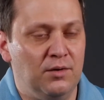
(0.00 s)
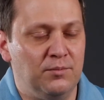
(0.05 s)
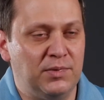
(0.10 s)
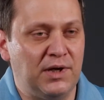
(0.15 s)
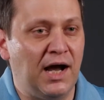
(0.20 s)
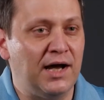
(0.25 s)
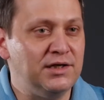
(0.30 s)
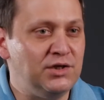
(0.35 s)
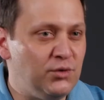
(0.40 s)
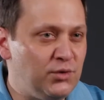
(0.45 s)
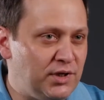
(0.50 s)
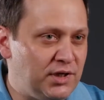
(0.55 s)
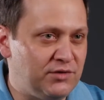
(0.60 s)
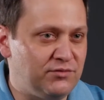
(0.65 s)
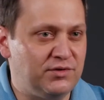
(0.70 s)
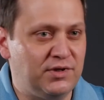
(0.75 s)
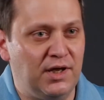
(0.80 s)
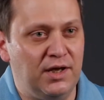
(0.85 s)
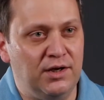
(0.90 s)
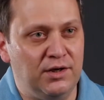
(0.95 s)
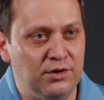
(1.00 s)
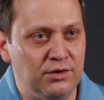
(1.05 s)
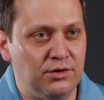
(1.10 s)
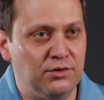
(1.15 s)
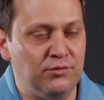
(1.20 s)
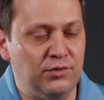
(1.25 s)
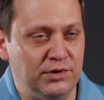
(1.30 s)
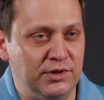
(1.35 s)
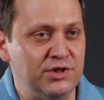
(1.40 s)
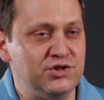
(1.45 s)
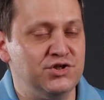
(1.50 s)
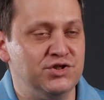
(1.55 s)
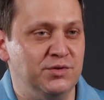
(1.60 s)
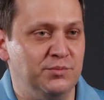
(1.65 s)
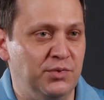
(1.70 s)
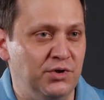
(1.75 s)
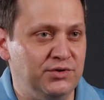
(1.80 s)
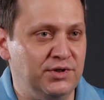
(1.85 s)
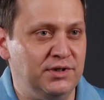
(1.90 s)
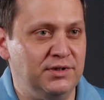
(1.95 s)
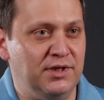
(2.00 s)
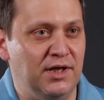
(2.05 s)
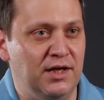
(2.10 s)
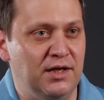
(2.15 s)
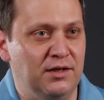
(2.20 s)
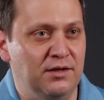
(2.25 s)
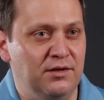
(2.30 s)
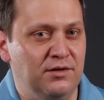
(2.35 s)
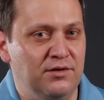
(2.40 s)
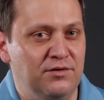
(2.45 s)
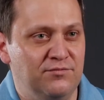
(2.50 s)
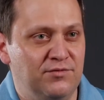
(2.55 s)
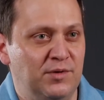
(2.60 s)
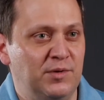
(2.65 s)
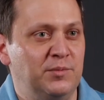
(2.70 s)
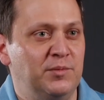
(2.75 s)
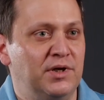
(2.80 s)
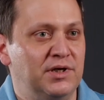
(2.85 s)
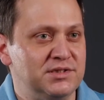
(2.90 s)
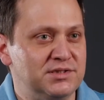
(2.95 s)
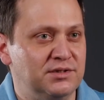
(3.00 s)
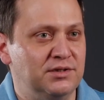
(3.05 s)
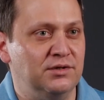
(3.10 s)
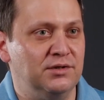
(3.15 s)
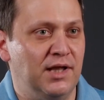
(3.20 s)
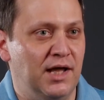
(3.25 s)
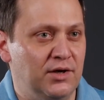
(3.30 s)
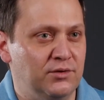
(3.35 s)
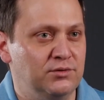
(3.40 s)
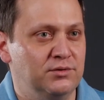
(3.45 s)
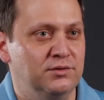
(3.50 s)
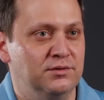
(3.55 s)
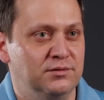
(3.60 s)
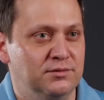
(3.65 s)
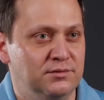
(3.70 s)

continuity of care, relationship building that family medicine allowed.